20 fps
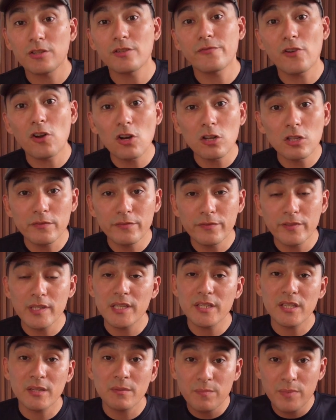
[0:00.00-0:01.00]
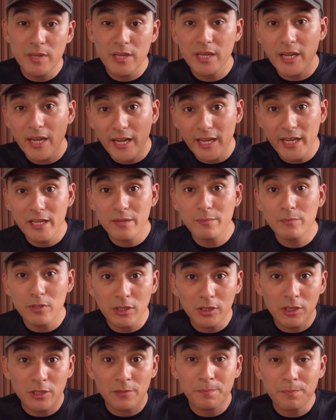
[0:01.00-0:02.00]
of all of this and being
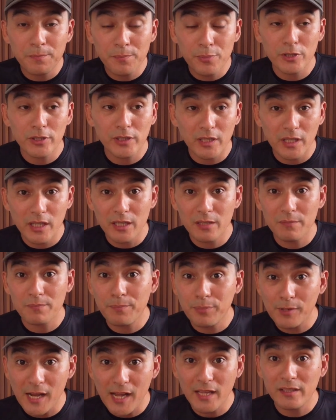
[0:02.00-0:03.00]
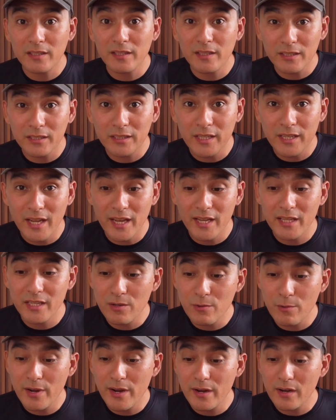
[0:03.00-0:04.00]
able to put it practically
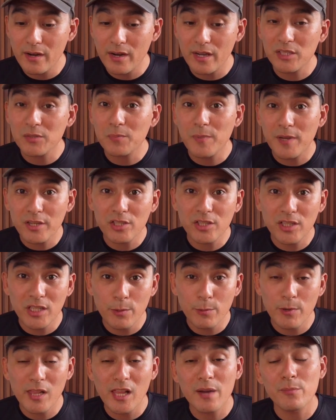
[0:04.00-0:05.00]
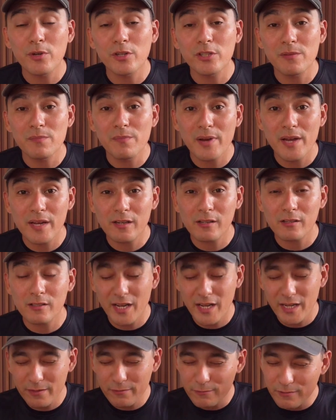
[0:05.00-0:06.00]
anywhere, especially while I'm on a bike
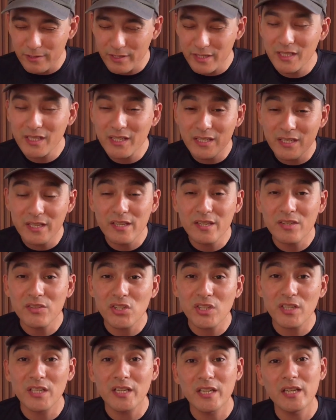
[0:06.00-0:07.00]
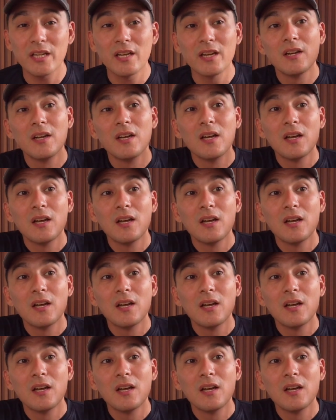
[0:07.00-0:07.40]
ride really easily,